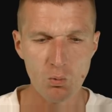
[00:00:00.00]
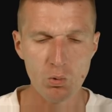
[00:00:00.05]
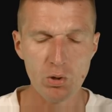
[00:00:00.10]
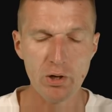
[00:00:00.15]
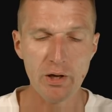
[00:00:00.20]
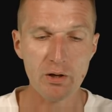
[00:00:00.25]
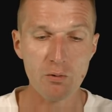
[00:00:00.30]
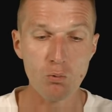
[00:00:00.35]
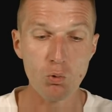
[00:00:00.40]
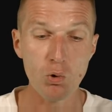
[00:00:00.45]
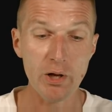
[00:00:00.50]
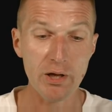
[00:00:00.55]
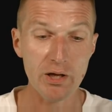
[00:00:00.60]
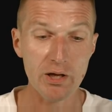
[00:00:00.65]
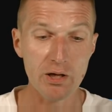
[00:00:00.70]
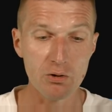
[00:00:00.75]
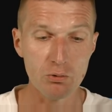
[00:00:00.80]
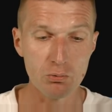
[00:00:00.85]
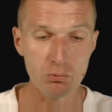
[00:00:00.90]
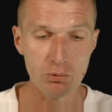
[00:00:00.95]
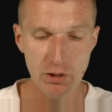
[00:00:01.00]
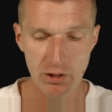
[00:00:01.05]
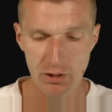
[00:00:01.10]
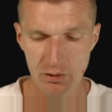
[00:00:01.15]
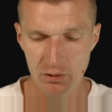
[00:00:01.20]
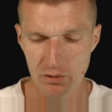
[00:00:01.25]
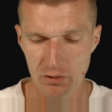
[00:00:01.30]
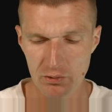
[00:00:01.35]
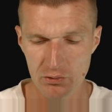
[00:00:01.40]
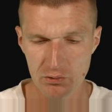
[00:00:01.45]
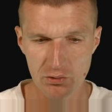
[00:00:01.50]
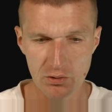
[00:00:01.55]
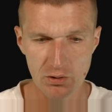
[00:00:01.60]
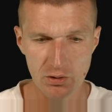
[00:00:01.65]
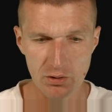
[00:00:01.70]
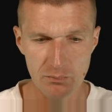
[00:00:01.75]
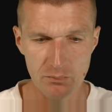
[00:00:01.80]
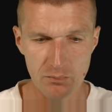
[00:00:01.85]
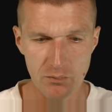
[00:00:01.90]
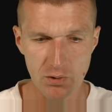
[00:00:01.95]
what I can do then is
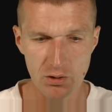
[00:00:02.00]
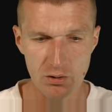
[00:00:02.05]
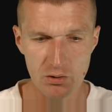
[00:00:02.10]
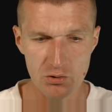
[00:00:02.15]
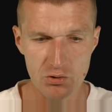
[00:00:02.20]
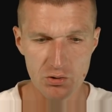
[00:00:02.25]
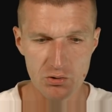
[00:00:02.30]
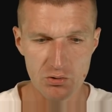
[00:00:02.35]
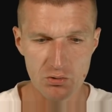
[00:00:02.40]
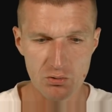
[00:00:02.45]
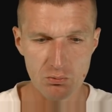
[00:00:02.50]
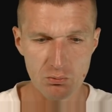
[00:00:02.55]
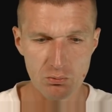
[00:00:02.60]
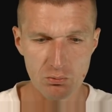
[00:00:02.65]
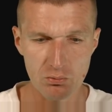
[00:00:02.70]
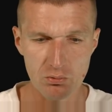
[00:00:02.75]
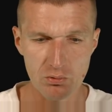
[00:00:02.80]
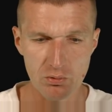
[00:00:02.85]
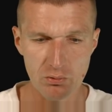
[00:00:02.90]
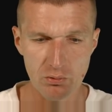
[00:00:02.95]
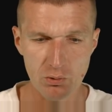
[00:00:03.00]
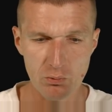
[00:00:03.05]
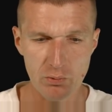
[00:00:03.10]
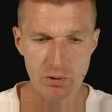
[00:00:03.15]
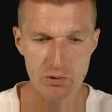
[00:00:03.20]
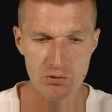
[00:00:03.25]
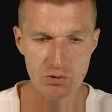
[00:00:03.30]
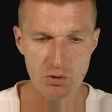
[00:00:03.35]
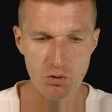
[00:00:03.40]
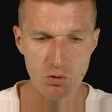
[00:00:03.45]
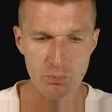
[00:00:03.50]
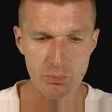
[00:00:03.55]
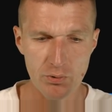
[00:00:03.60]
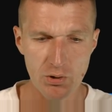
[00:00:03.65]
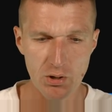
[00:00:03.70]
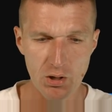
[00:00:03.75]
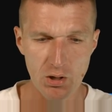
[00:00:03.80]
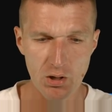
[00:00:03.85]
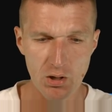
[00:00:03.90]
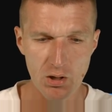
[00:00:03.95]
I can just do request
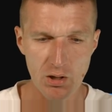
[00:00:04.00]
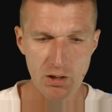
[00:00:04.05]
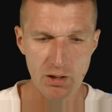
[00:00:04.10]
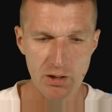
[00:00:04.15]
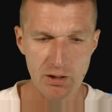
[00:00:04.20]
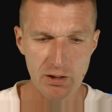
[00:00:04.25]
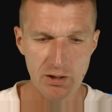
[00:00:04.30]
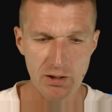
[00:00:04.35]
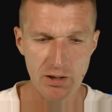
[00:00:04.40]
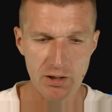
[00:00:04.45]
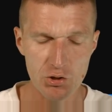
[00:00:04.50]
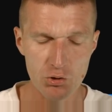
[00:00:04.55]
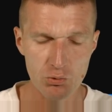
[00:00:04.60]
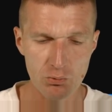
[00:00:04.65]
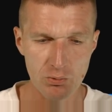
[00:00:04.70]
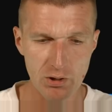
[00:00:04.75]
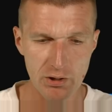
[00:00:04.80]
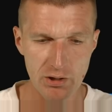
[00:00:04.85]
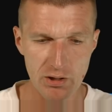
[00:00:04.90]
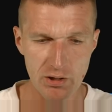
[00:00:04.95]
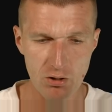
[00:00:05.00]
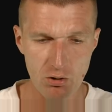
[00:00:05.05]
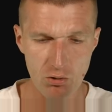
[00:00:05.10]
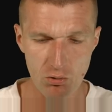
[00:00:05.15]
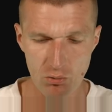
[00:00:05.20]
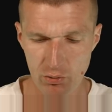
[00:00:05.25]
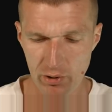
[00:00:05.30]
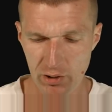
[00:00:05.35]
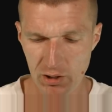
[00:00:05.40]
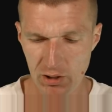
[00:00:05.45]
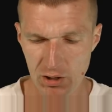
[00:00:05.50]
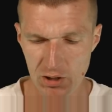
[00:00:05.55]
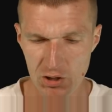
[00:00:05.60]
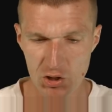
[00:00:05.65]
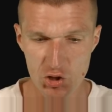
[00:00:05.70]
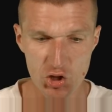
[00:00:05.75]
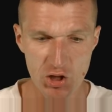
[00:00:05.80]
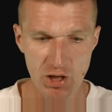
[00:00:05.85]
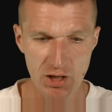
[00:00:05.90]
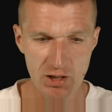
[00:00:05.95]
scoped. I can actually already
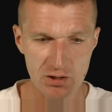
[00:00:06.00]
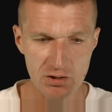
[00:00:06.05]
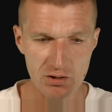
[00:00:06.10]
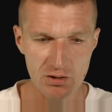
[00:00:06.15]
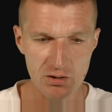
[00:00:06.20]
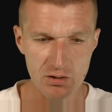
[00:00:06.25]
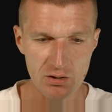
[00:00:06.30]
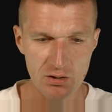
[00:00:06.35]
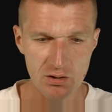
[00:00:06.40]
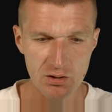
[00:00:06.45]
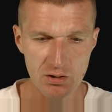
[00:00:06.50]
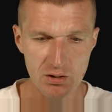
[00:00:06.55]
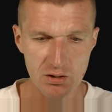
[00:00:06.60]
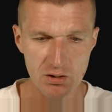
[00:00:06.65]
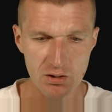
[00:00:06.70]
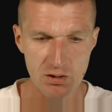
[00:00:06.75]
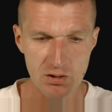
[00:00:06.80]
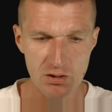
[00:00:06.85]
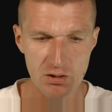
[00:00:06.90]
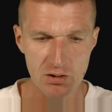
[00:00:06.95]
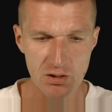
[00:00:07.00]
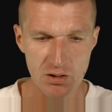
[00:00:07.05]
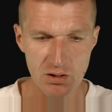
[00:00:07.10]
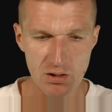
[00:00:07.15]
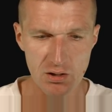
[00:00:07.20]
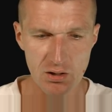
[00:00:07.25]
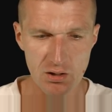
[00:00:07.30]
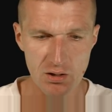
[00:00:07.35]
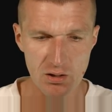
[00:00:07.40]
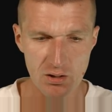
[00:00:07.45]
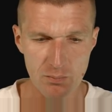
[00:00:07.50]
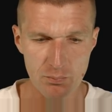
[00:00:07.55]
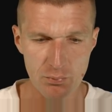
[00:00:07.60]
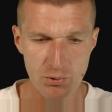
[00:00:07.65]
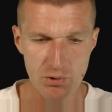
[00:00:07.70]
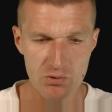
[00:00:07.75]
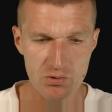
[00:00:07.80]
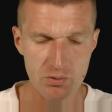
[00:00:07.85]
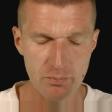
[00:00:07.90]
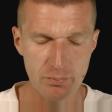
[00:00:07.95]
inject the
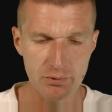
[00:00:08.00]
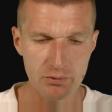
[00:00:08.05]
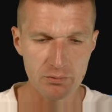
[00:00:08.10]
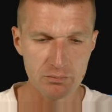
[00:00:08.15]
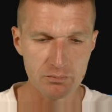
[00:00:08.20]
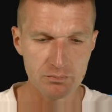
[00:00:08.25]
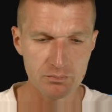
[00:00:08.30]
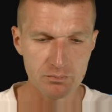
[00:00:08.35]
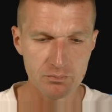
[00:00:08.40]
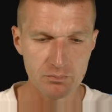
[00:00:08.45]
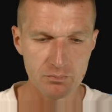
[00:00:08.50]
principle,